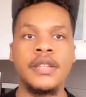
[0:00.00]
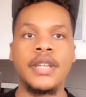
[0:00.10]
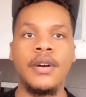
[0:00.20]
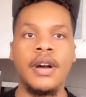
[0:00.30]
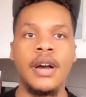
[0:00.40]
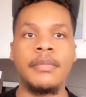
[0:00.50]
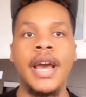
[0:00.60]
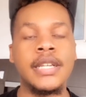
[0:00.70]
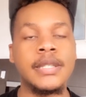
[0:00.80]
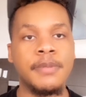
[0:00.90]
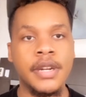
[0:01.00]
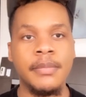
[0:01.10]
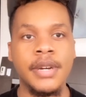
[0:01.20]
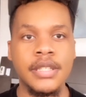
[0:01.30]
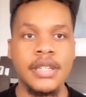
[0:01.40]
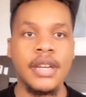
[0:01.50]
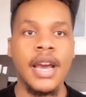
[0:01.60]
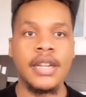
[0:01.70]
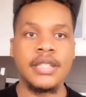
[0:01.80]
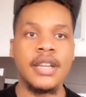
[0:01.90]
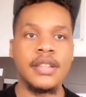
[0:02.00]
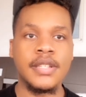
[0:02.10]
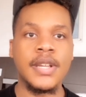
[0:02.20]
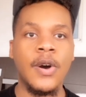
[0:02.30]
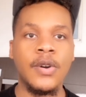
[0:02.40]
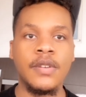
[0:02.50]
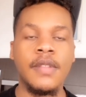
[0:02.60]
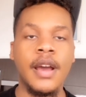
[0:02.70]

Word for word: so um, that's pretty much to kind of set the tone of